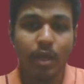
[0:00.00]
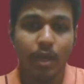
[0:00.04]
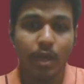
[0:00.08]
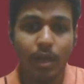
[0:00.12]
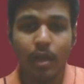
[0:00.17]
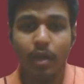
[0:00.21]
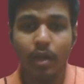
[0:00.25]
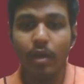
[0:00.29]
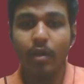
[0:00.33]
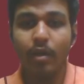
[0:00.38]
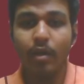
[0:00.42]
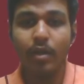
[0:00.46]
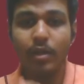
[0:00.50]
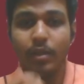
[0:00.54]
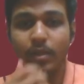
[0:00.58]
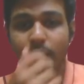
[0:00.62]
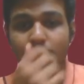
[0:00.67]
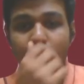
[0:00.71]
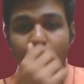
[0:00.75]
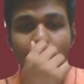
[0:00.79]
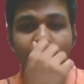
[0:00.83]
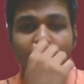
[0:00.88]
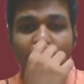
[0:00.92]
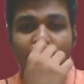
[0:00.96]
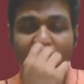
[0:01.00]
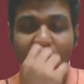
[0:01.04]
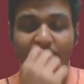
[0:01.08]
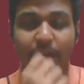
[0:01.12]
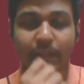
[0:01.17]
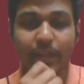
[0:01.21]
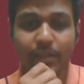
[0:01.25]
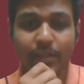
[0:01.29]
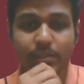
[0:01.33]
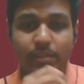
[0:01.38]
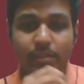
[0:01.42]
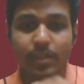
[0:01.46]
the
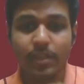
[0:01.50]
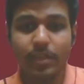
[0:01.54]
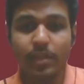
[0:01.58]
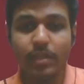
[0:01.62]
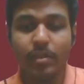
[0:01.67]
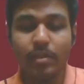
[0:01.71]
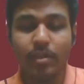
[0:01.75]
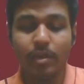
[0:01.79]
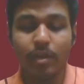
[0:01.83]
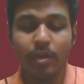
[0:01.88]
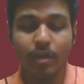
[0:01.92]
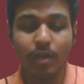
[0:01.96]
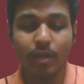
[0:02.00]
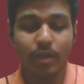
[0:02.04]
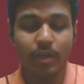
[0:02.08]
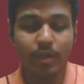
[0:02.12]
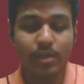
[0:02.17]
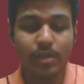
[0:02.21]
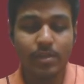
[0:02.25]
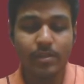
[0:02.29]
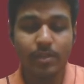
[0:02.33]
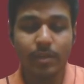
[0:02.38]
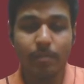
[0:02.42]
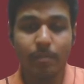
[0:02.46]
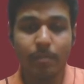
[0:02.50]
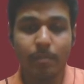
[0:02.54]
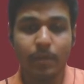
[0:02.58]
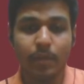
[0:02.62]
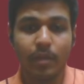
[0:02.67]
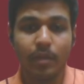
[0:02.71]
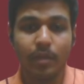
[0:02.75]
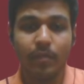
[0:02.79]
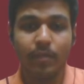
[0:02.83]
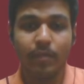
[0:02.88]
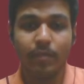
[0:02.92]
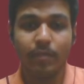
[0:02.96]
fact is that in his
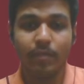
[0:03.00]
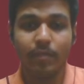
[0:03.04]
company,